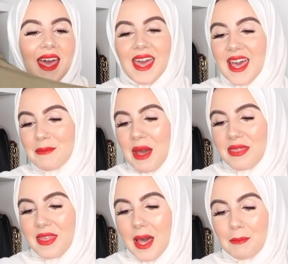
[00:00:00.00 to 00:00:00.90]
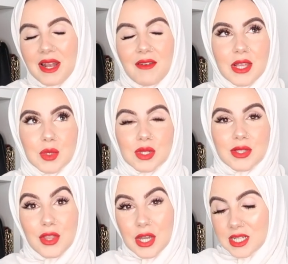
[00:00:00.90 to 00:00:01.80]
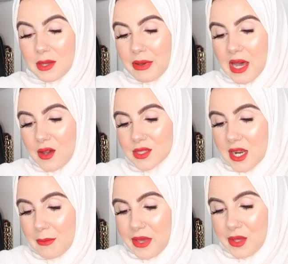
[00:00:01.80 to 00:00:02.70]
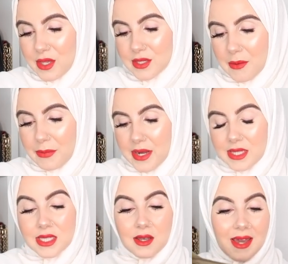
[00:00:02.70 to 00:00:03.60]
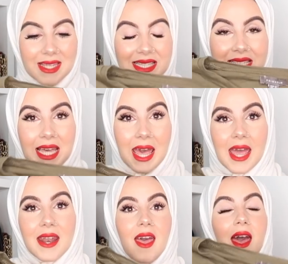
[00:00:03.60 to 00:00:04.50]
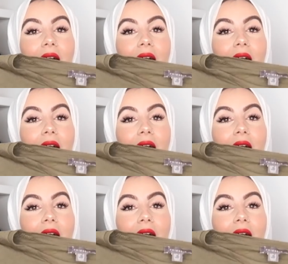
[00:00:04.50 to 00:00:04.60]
I believe this was £13 and I picked this up in a size 10.